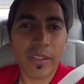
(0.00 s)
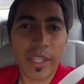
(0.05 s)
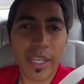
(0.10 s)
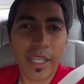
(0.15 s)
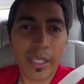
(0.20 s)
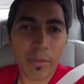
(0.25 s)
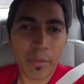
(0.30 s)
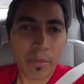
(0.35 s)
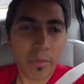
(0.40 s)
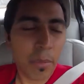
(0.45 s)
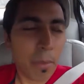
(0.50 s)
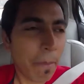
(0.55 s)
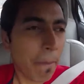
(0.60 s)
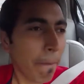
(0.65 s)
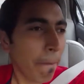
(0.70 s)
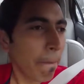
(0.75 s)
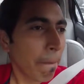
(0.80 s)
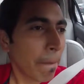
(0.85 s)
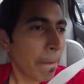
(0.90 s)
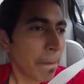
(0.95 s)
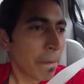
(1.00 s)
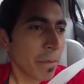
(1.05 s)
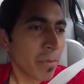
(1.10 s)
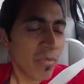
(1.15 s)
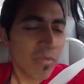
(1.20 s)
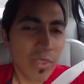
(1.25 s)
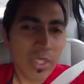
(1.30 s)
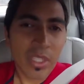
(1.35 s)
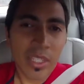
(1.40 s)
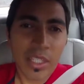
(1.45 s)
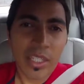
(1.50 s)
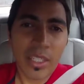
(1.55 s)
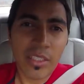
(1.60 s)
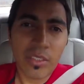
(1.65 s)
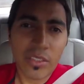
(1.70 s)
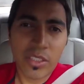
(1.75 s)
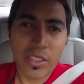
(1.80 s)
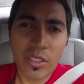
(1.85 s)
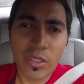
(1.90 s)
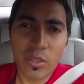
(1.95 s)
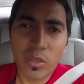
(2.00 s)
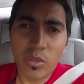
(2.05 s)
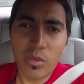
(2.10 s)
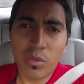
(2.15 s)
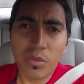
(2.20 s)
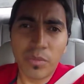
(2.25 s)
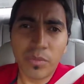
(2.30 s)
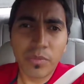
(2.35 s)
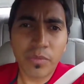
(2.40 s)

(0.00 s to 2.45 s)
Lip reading: that. And so